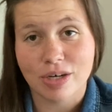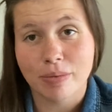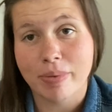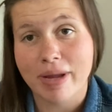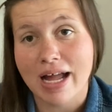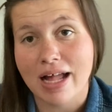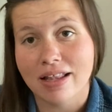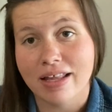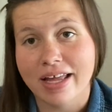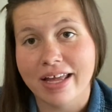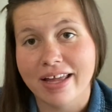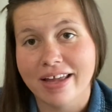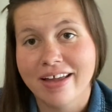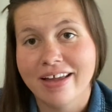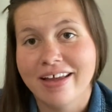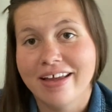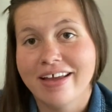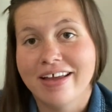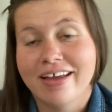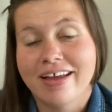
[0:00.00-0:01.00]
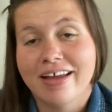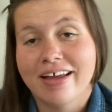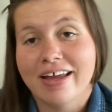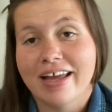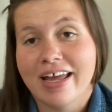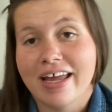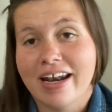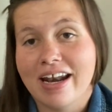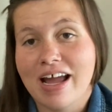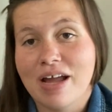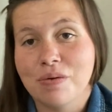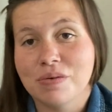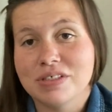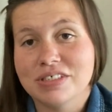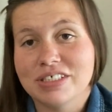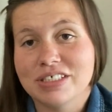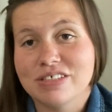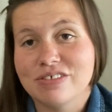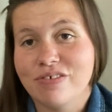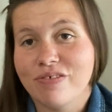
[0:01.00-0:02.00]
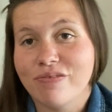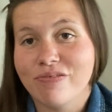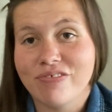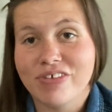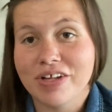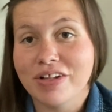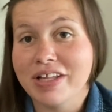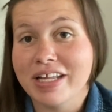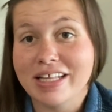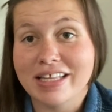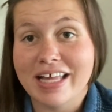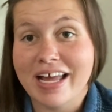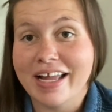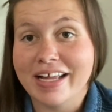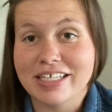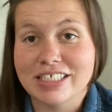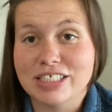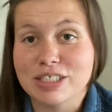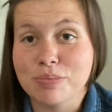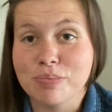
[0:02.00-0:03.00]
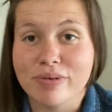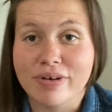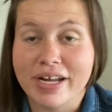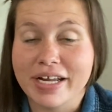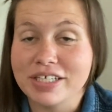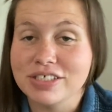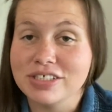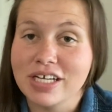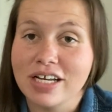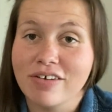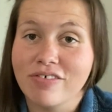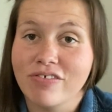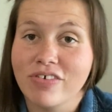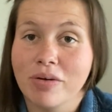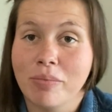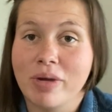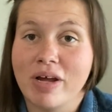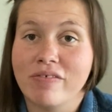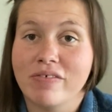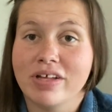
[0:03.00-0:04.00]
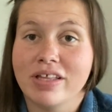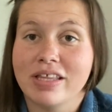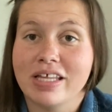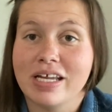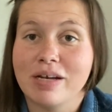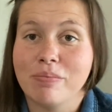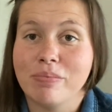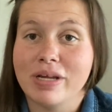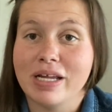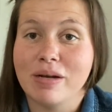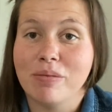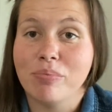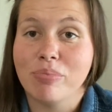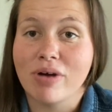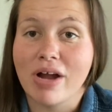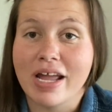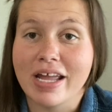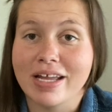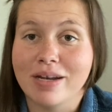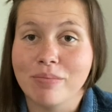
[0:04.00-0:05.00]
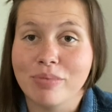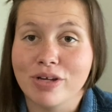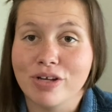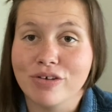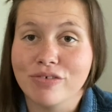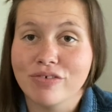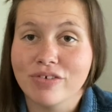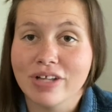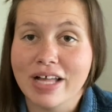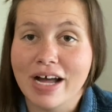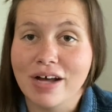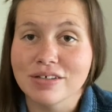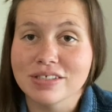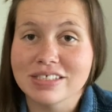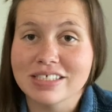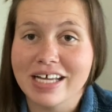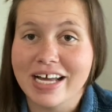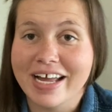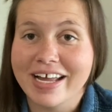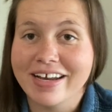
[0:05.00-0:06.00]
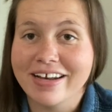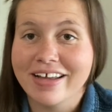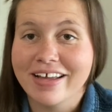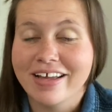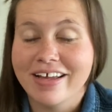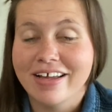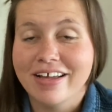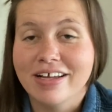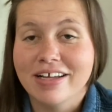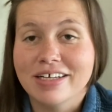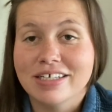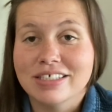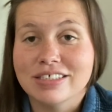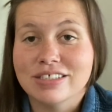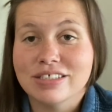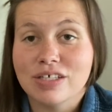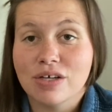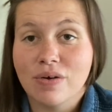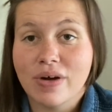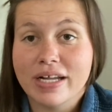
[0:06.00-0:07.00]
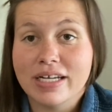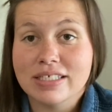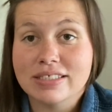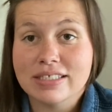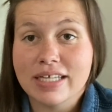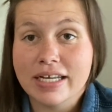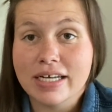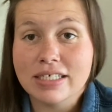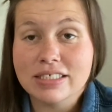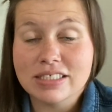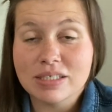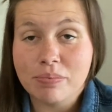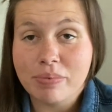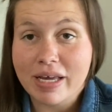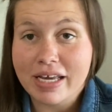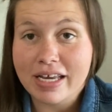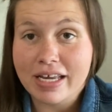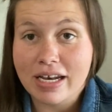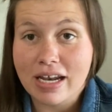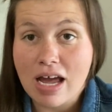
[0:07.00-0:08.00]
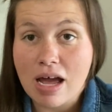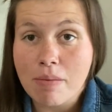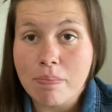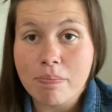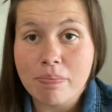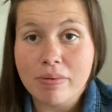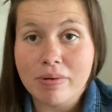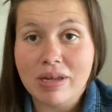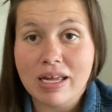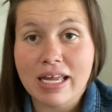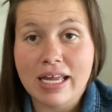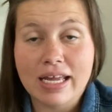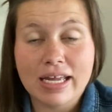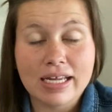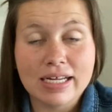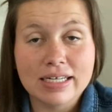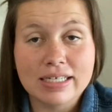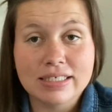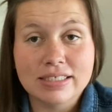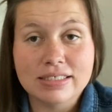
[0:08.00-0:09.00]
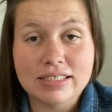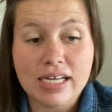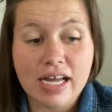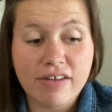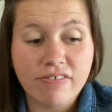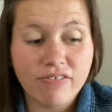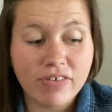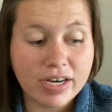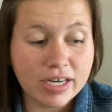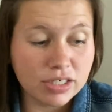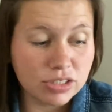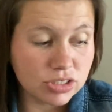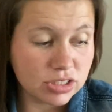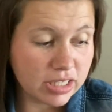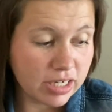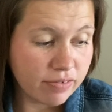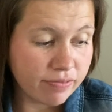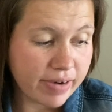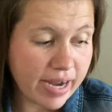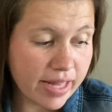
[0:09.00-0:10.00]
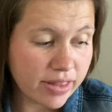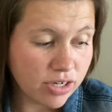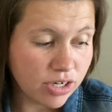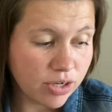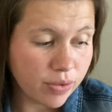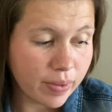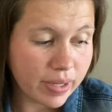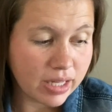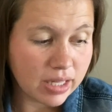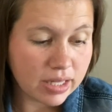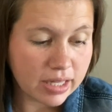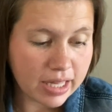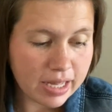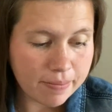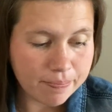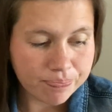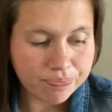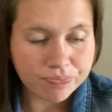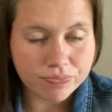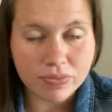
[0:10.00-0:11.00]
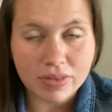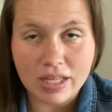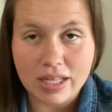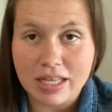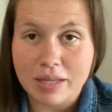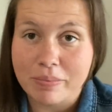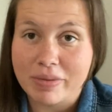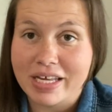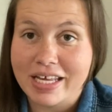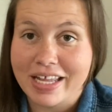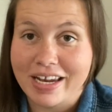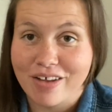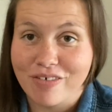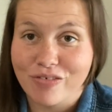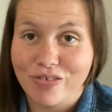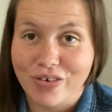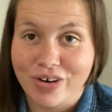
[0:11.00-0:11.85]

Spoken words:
palette, and I was just feeling that inspiration from everything being bright and beautiful outside. So I decided to pick it up, and I finished it rather quickly. Let me get it for